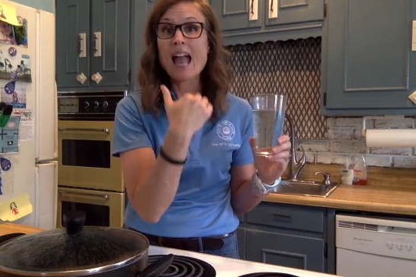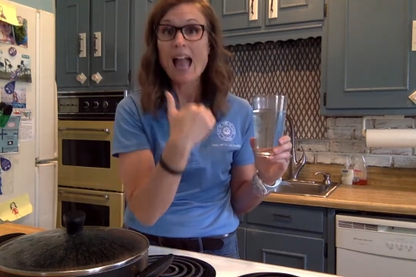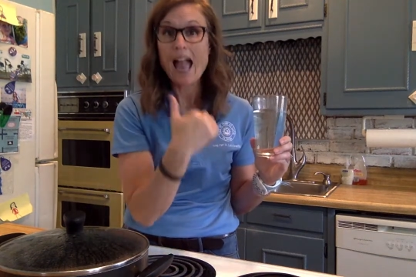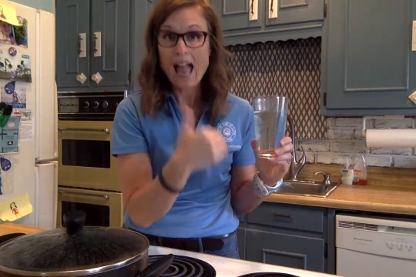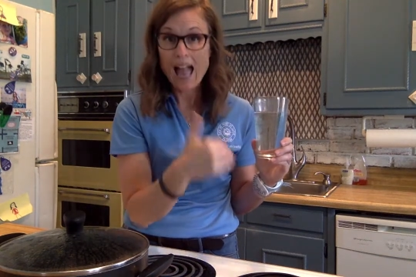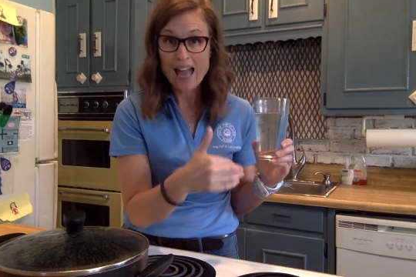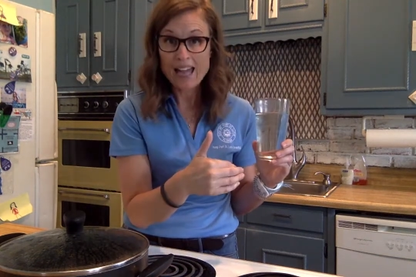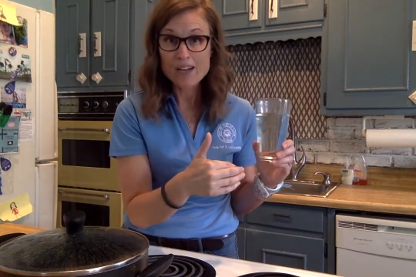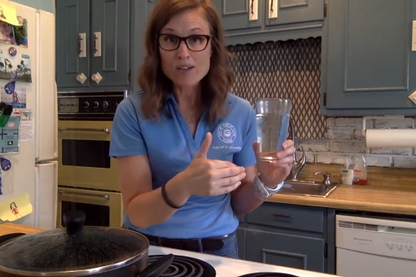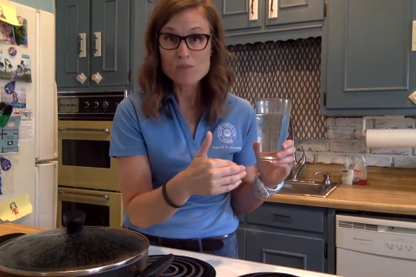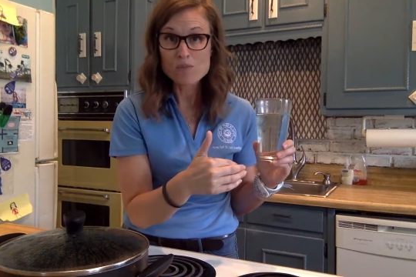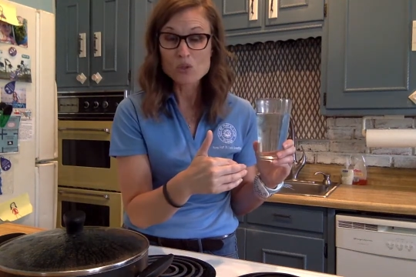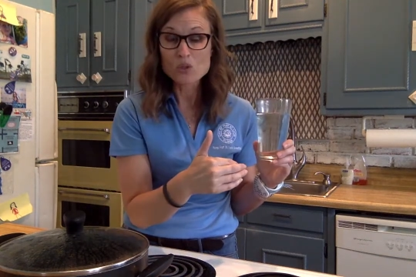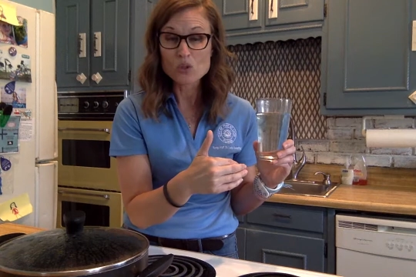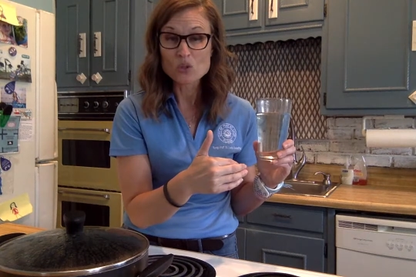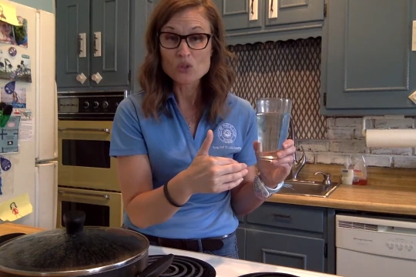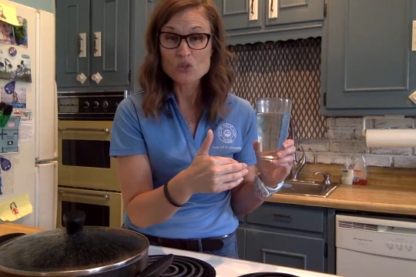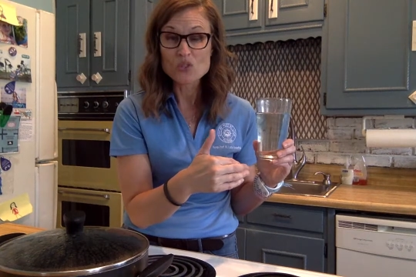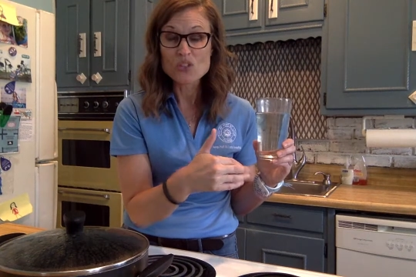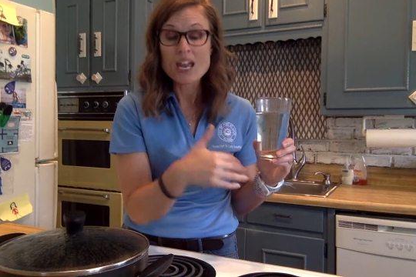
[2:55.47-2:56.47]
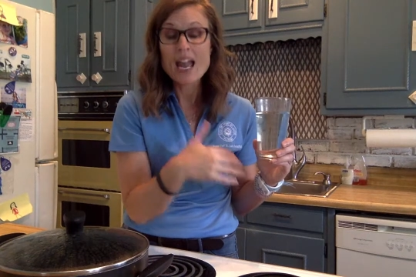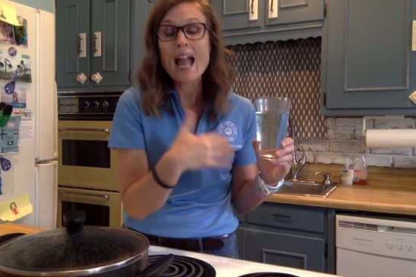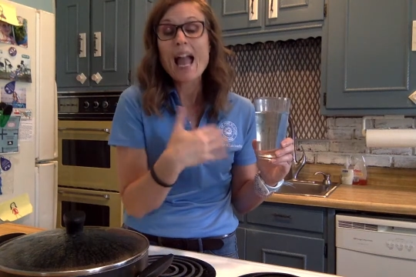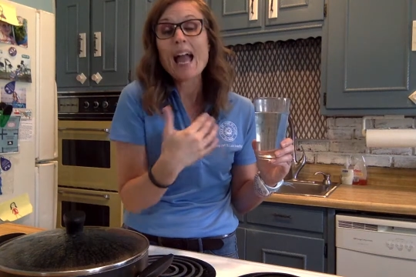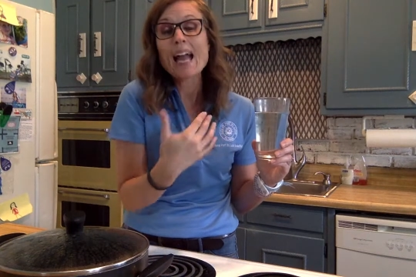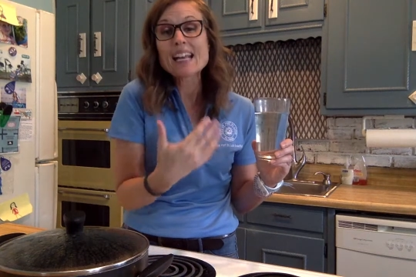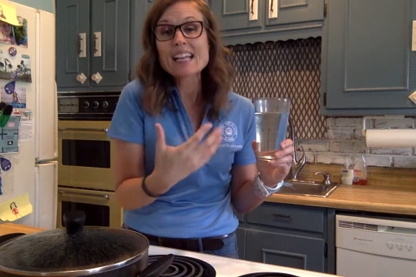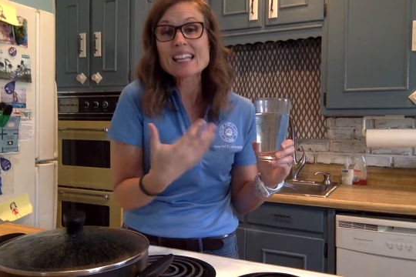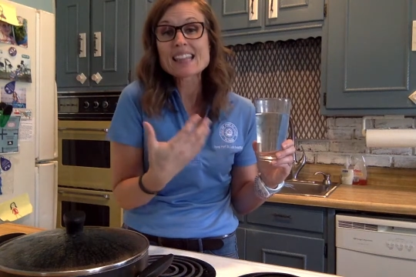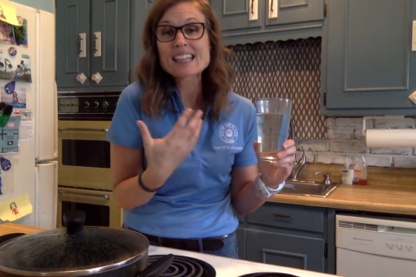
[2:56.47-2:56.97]
animals,
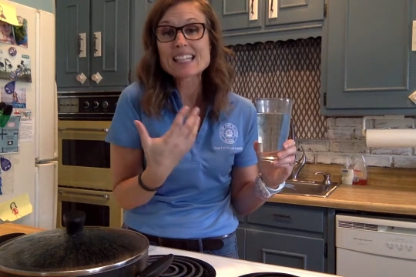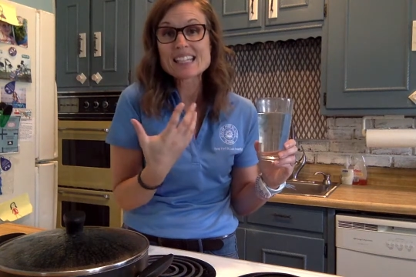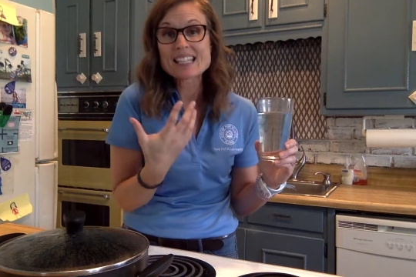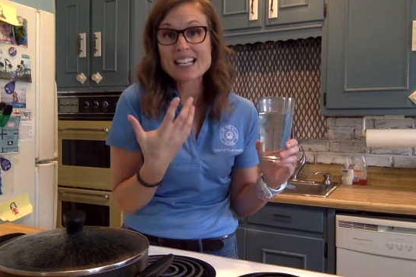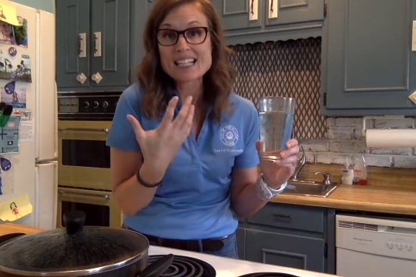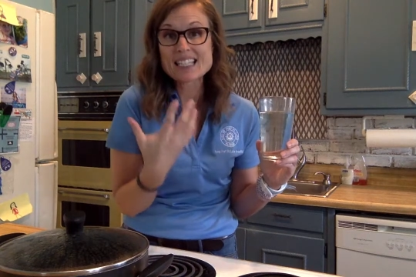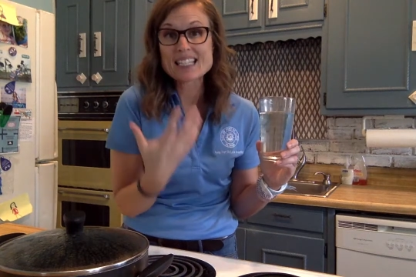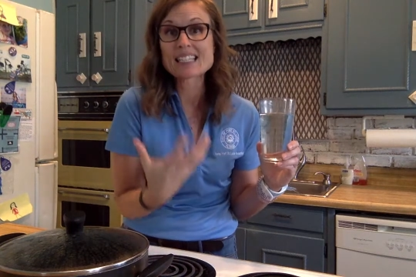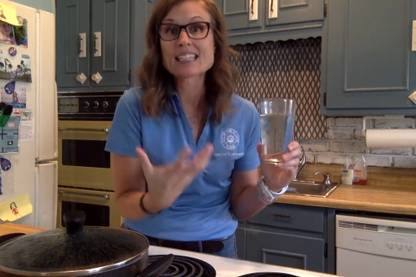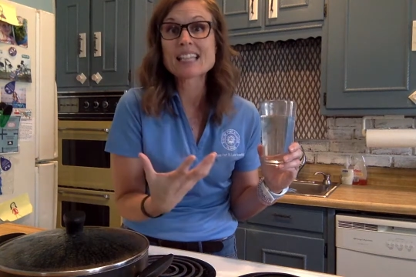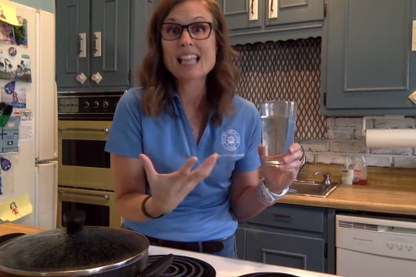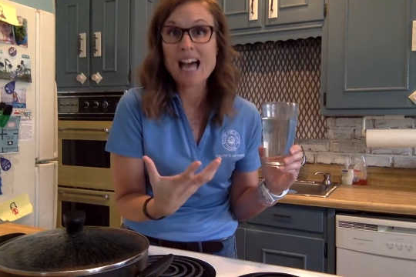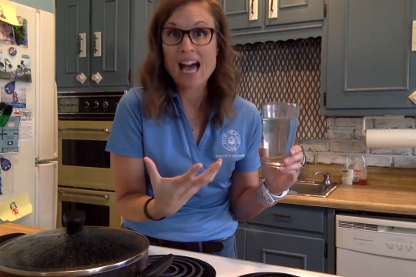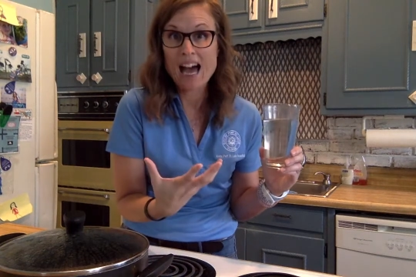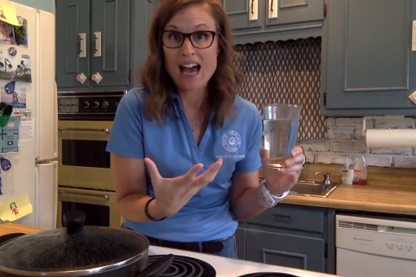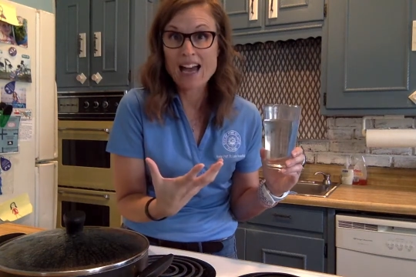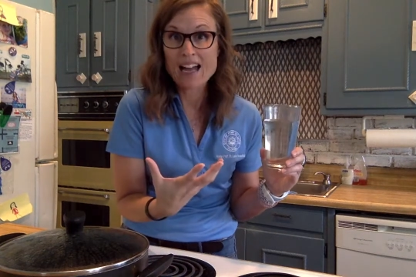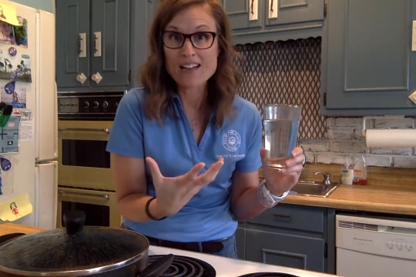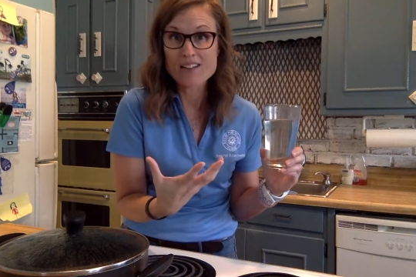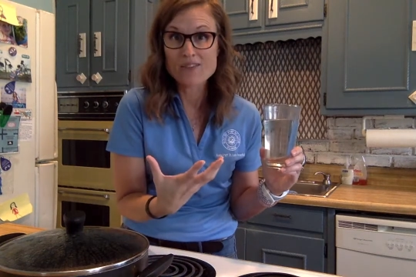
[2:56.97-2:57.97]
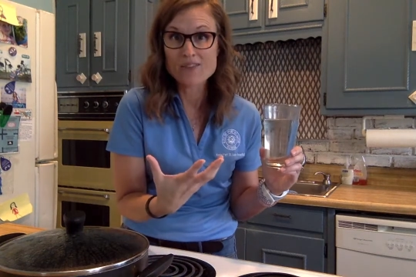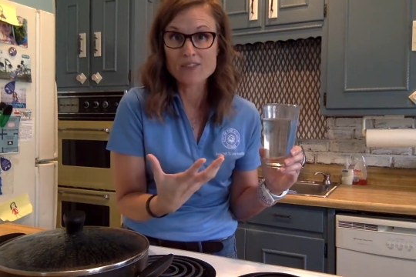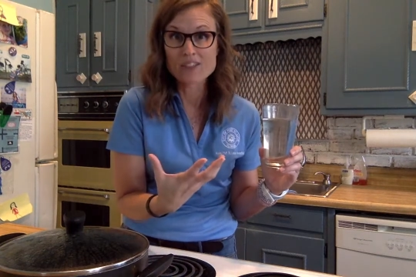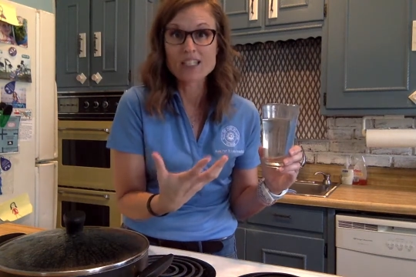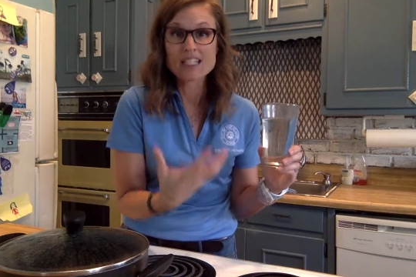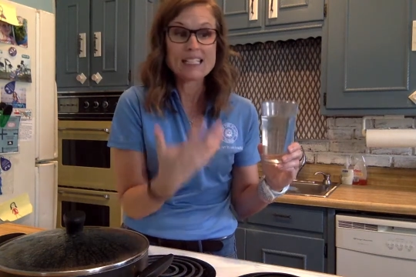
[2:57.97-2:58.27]
anything that's alive